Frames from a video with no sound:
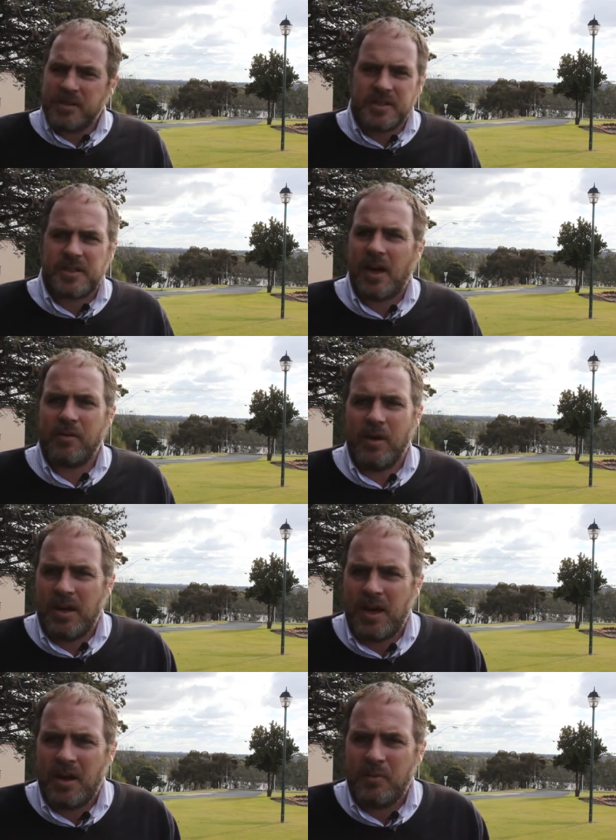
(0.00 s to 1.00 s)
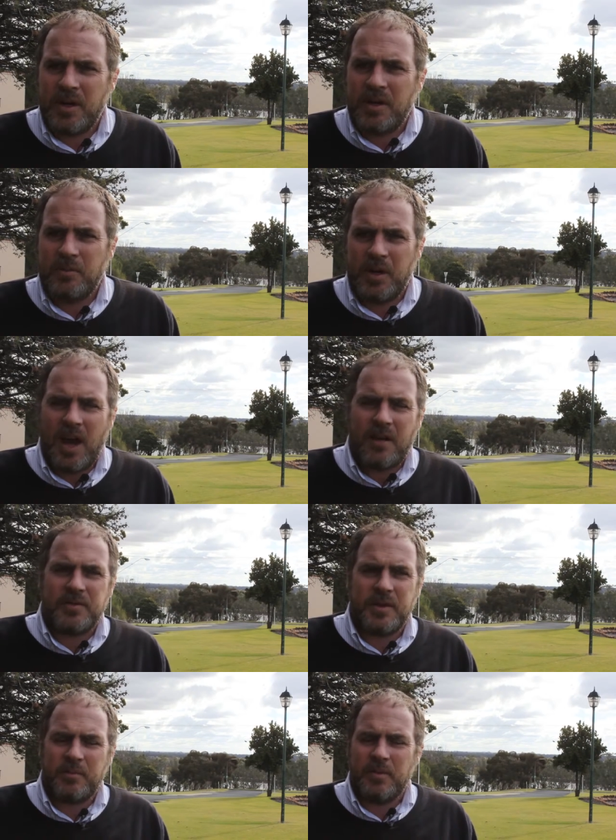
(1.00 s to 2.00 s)
can start right now. We have
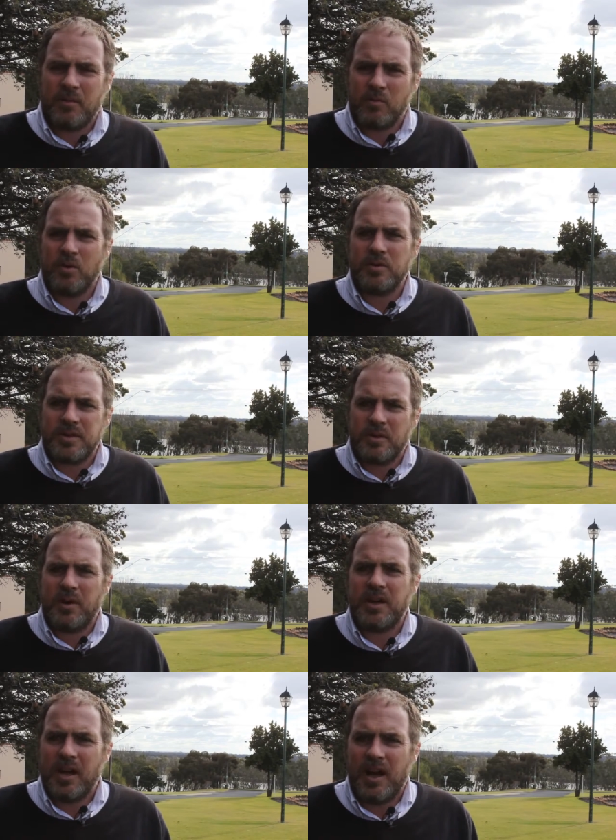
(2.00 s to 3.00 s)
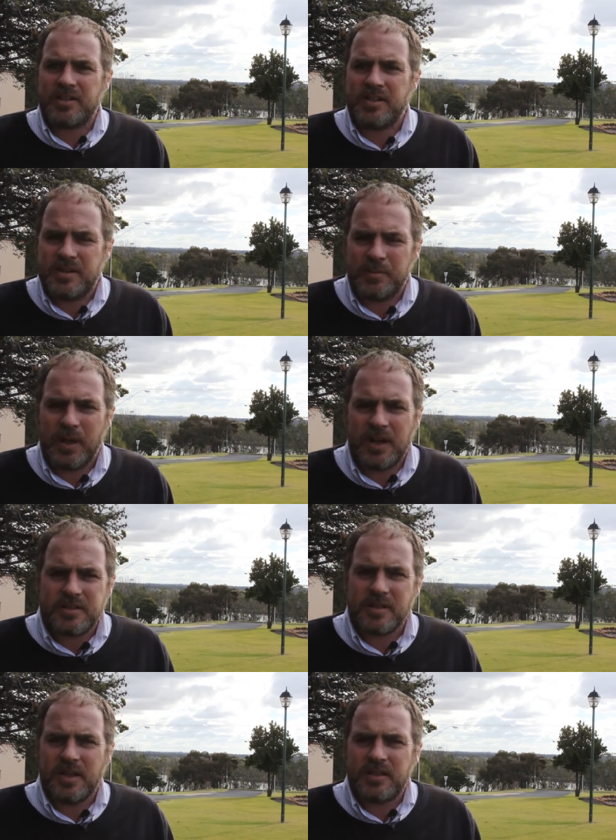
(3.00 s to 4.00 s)
the rules and the regulations in place.
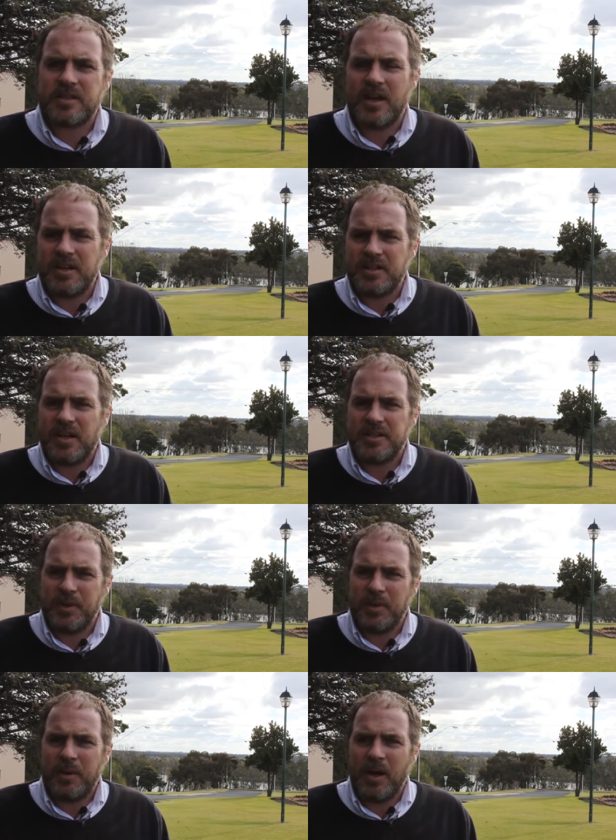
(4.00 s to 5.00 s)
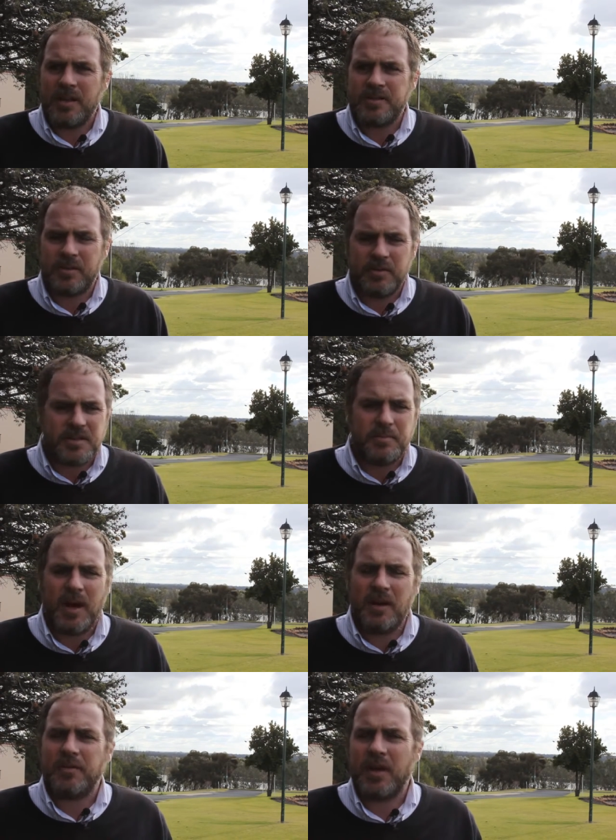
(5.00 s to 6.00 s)
The legislation has been passed. There is
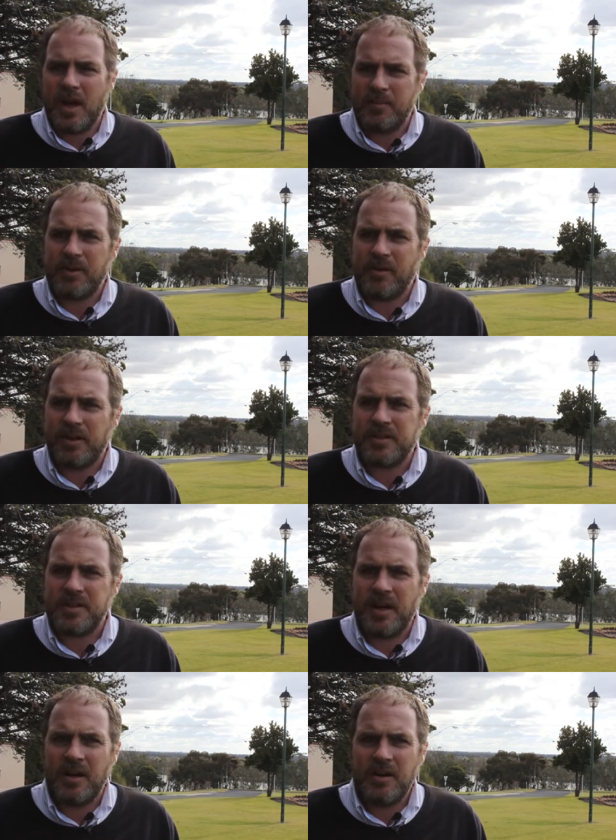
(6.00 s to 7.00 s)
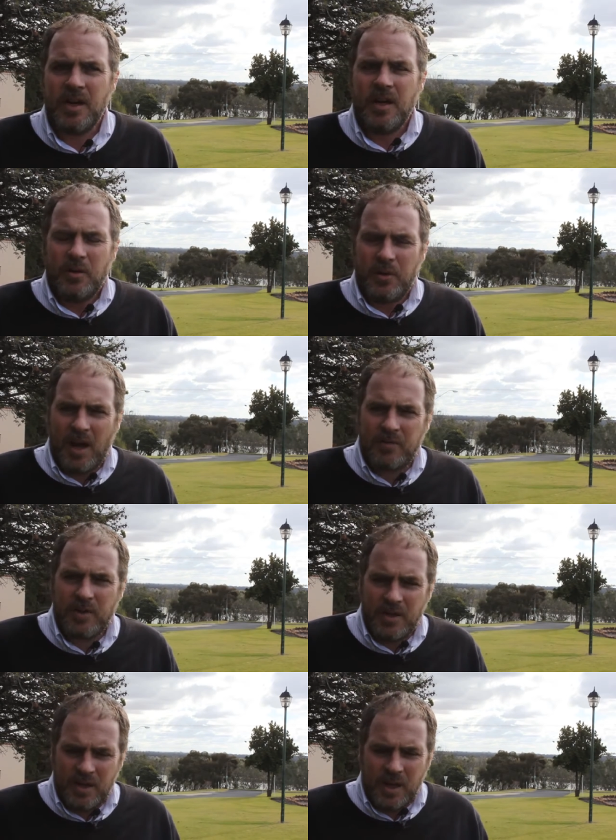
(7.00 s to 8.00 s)
demand for carbon credits now. We have
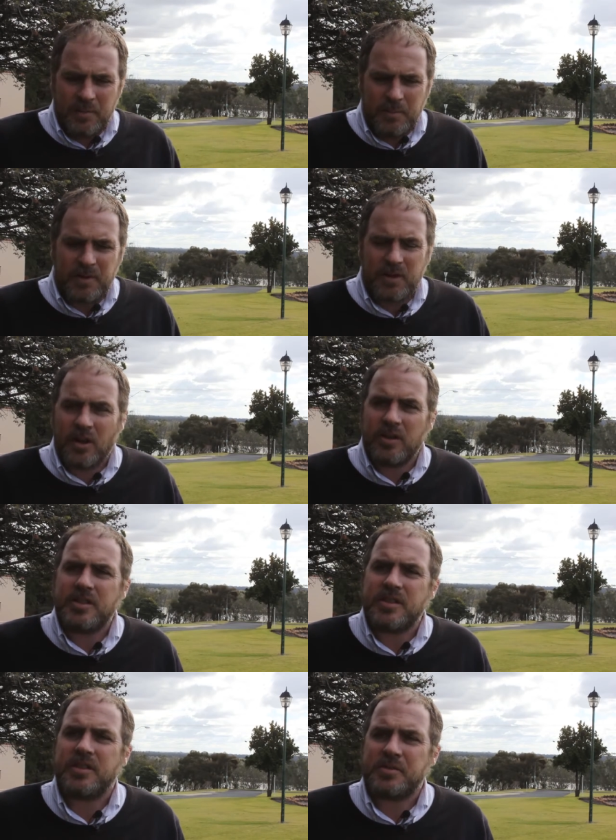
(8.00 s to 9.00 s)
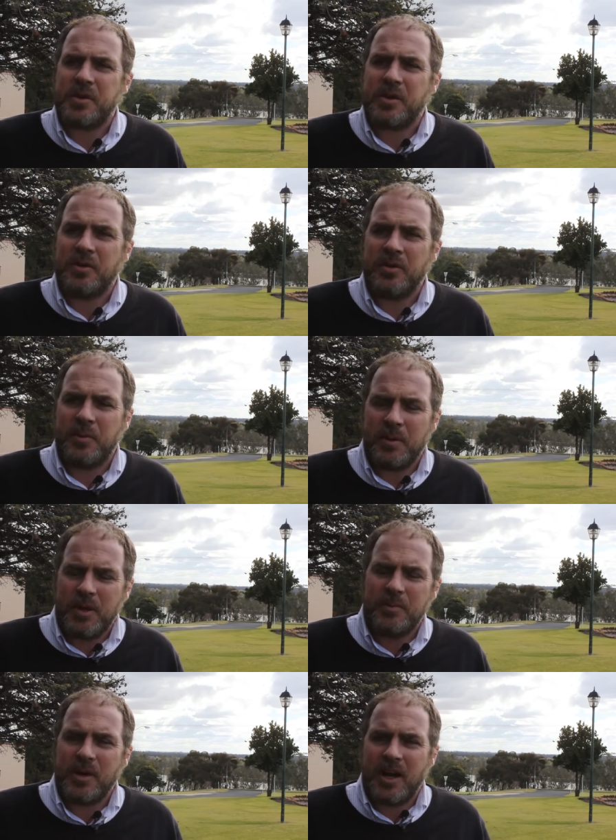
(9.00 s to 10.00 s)
the methodologies, as we call them, where
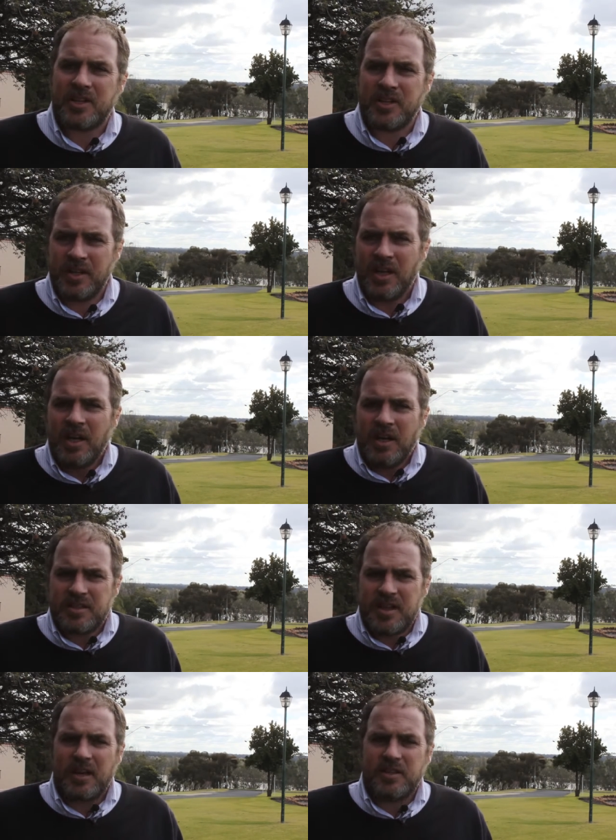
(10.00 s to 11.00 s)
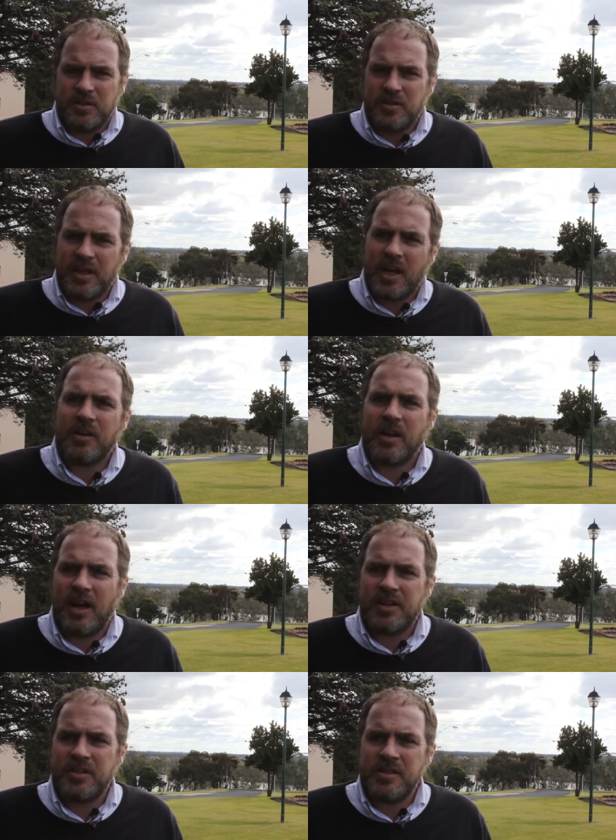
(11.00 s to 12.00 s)
people can actually start to do the
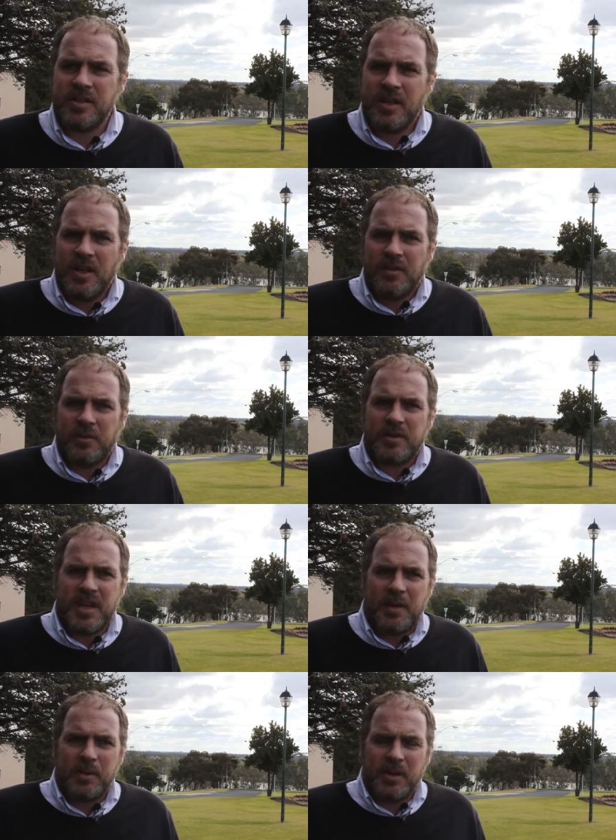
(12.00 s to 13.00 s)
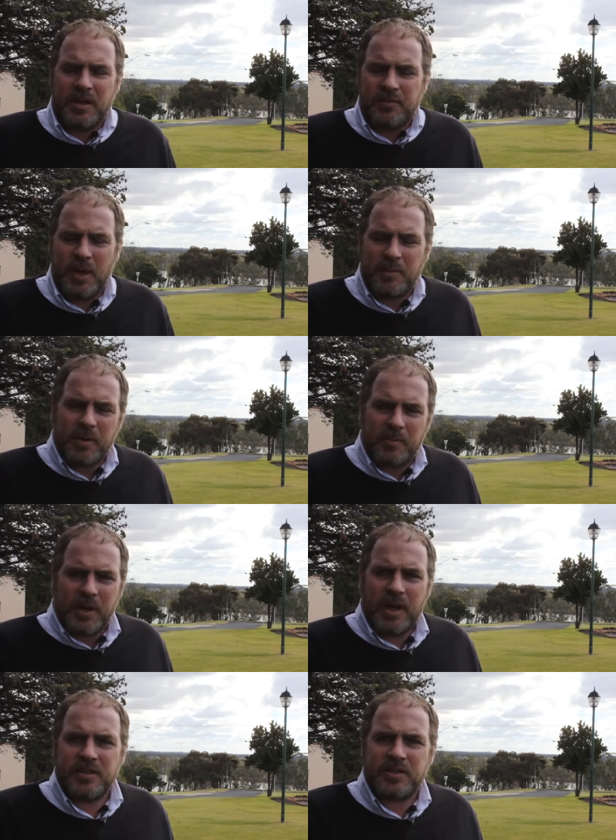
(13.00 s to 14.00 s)
calculations. For example, if people had
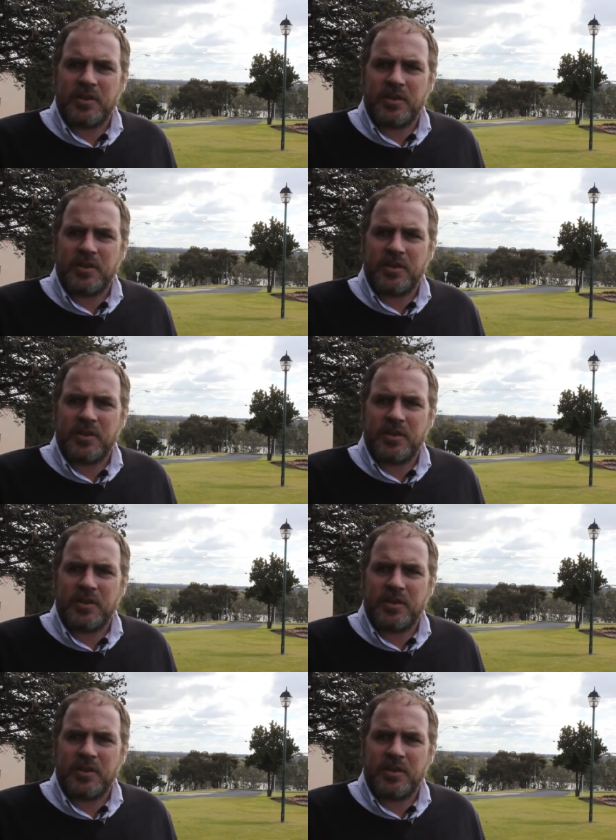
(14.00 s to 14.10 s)
planted